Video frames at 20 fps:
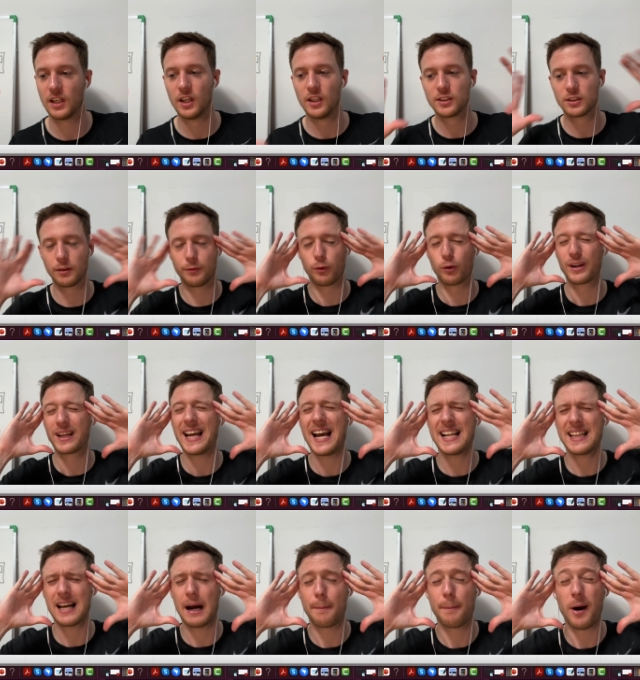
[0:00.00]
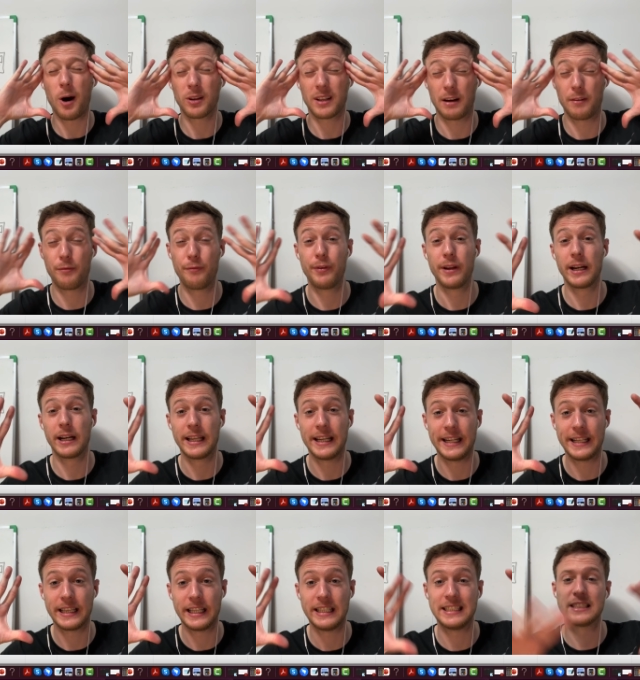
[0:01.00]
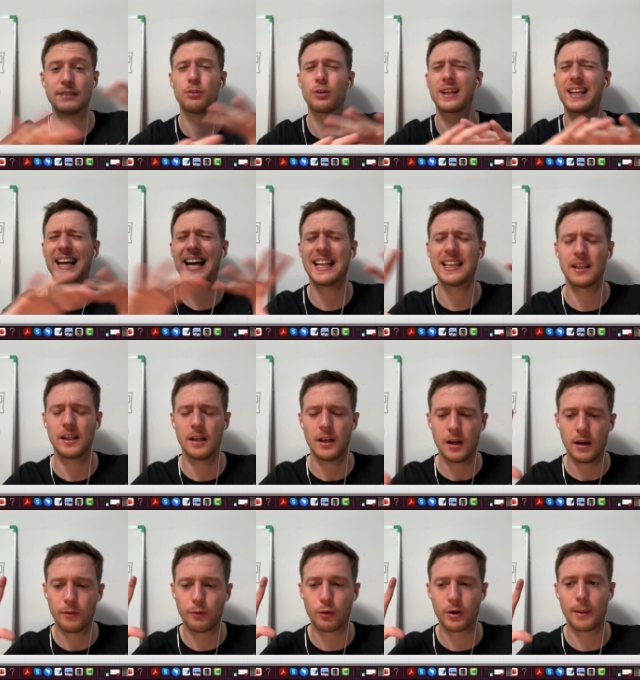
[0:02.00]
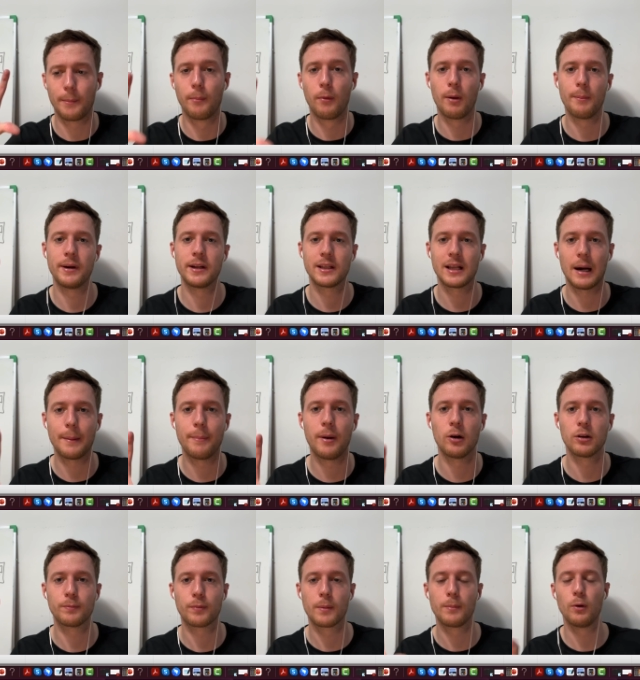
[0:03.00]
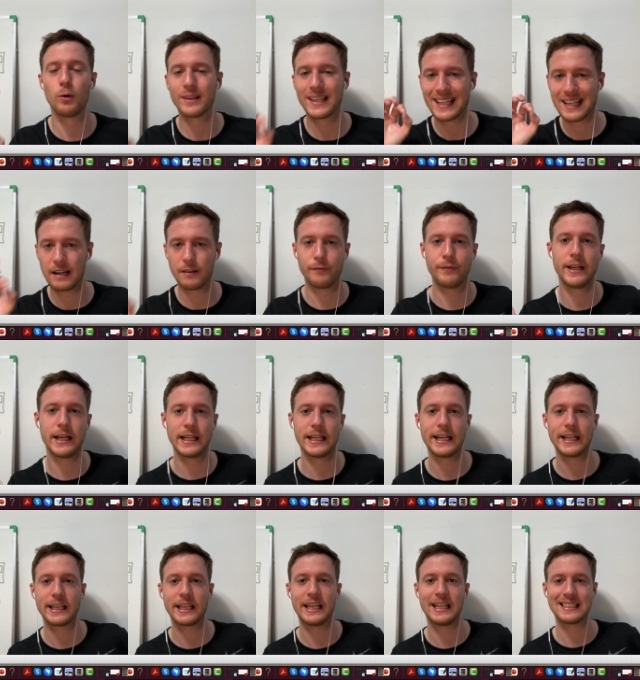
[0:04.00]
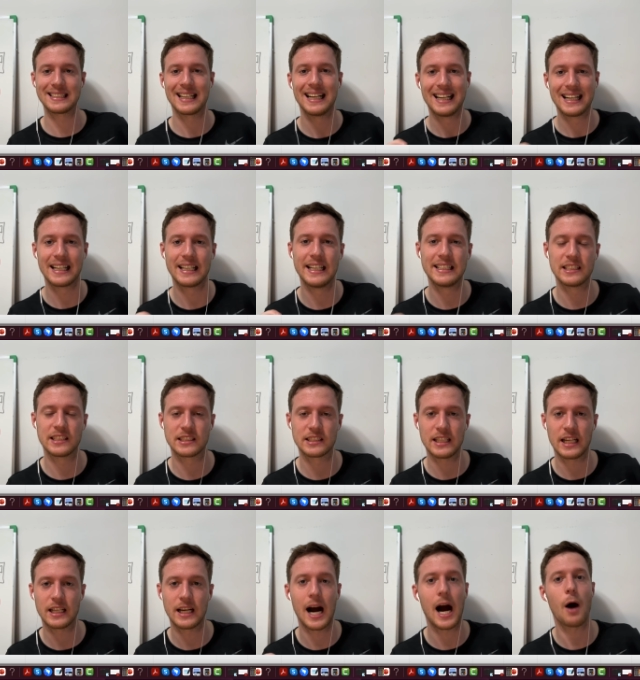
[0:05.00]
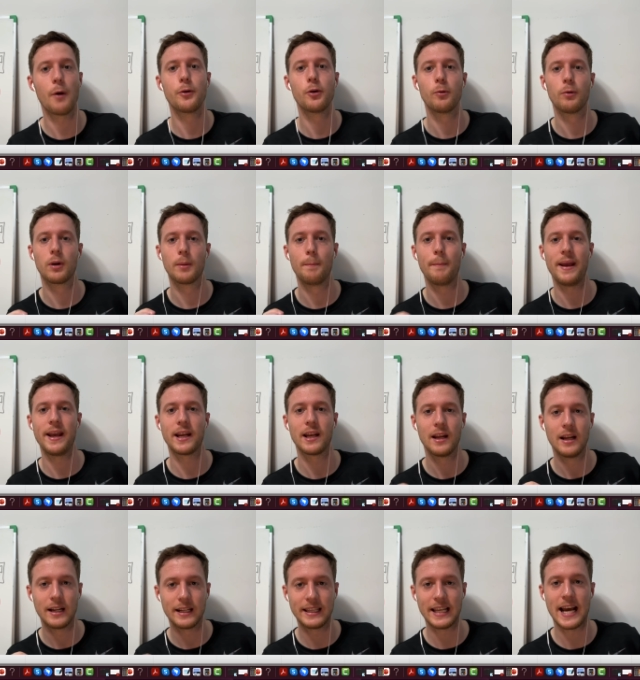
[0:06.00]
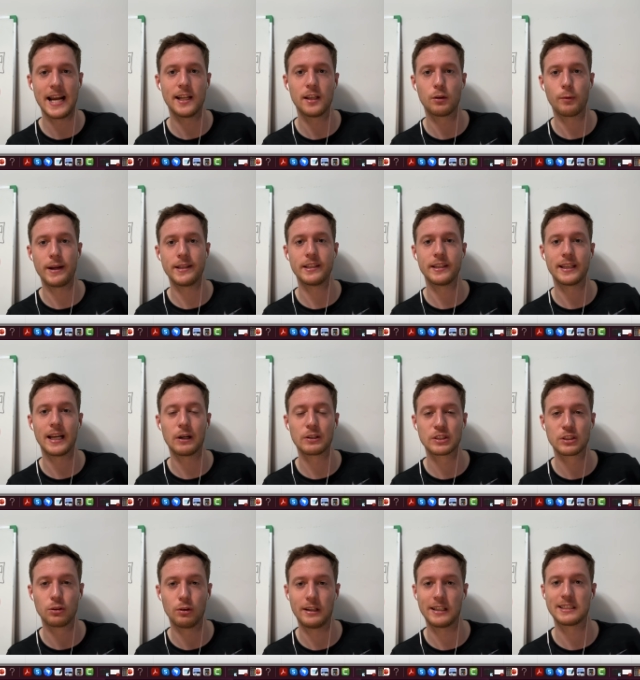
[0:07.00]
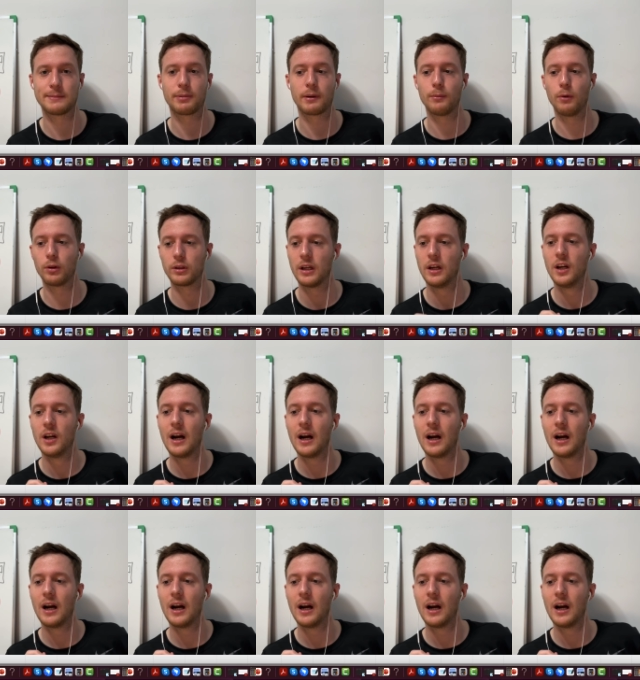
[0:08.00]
So forget about affiliate links, forget for a moment about promoting affiliate links. This is not how you will make 10, $20,000 per month.